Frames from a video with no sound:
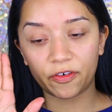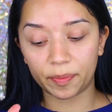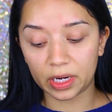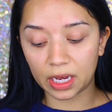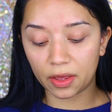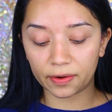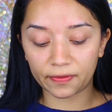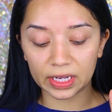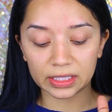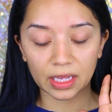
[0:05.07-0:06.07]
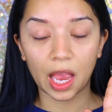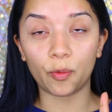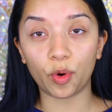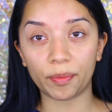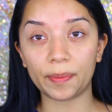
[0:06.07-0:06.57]
of my other face. I
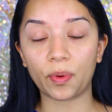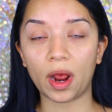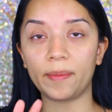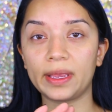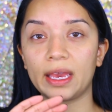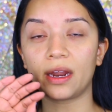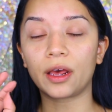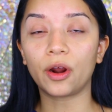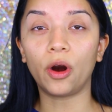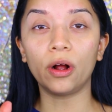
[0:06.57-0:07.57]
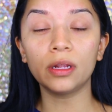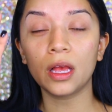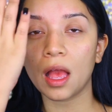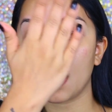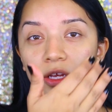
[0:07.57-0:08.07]
won't be priming it at all,
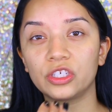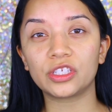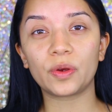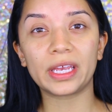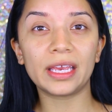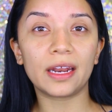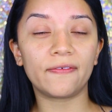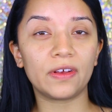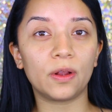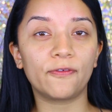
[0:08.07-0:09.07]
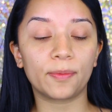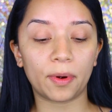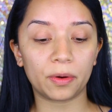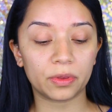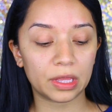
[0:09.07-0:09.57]
just so I can get a feel for
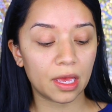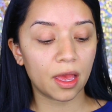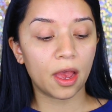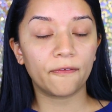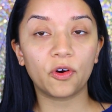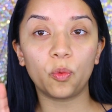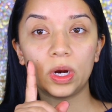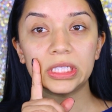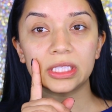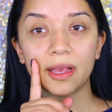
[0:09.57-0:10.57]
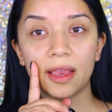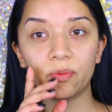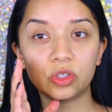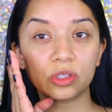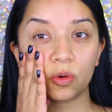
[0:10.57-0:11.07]
both. For one
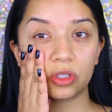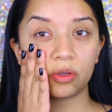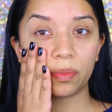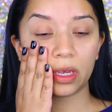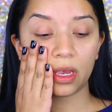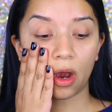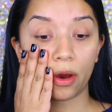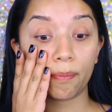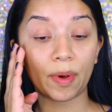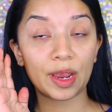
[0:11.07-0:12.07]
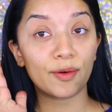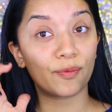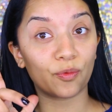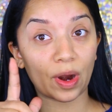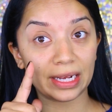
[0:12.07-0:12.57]
side, which is going to be on my
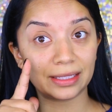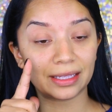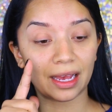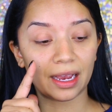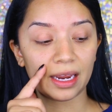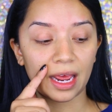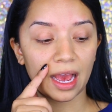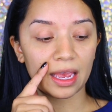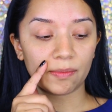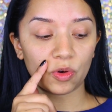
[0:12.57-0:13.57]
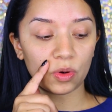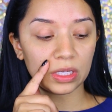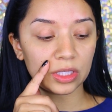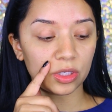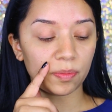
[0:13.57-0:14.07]
right side, I am
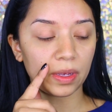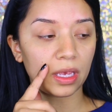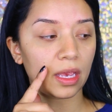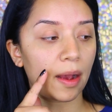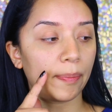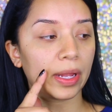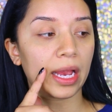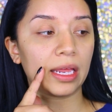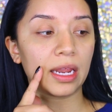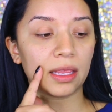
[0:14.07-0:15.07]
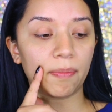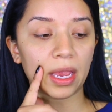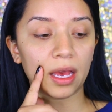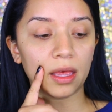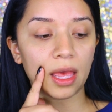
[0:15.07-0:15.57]
going to be applying the
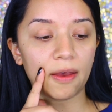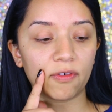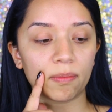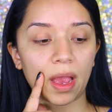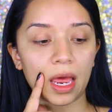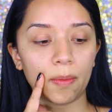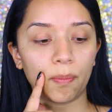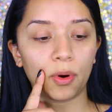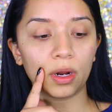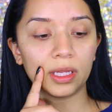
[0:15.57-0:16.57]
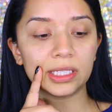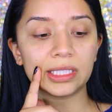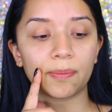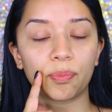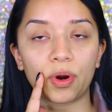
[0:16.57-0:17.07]
Beige Ever Matte
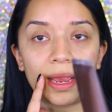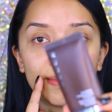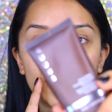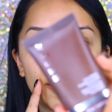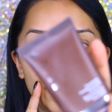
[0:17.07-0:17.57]
Poreless Priming